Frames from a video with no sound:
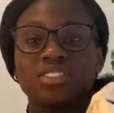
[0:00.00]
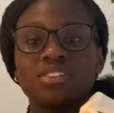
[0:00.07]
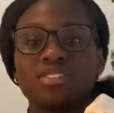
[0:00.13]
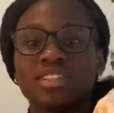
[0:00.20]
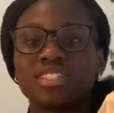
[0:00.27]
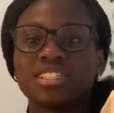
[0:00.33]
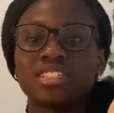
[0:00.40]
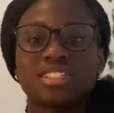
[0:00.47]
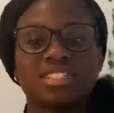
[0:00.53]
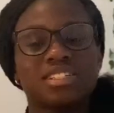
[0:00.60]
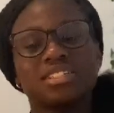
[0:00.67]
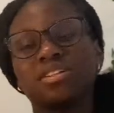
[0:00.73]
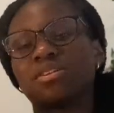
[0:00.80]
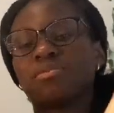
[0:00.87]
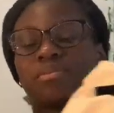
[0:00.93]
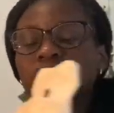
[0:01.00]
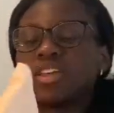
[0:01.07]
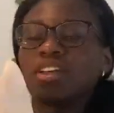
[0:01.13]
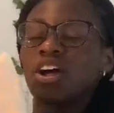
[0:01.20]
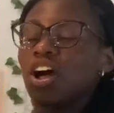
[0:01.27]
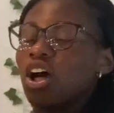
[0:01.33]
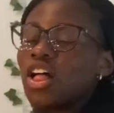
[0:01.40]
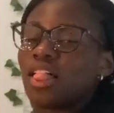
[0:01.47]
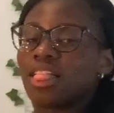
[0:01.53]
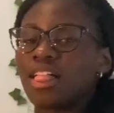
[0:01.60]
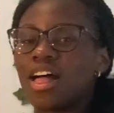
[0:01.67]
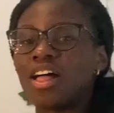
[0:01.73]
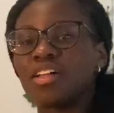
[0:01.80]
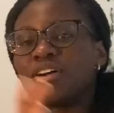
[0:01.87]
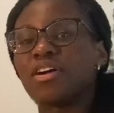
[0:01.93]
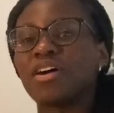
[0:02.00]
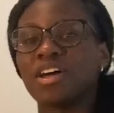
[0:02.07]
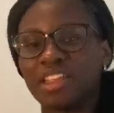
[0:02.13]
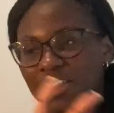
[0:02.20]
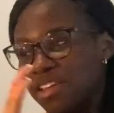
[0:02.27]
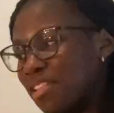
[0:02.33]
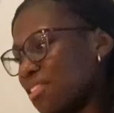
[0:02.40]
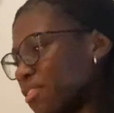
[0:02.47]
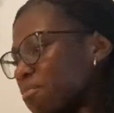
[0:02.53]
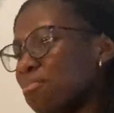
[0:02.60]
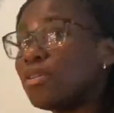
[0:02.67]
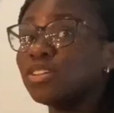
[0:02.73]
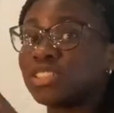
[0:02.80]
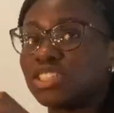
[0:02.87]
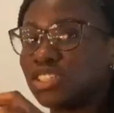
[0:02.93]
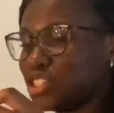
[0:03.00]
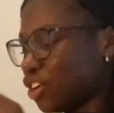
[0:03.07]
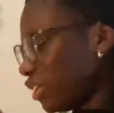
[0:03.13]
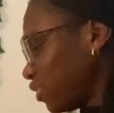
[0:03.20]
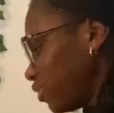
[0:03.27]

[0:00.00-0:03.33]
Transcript: so this is just gonna be uh, uh, mostly Charlotte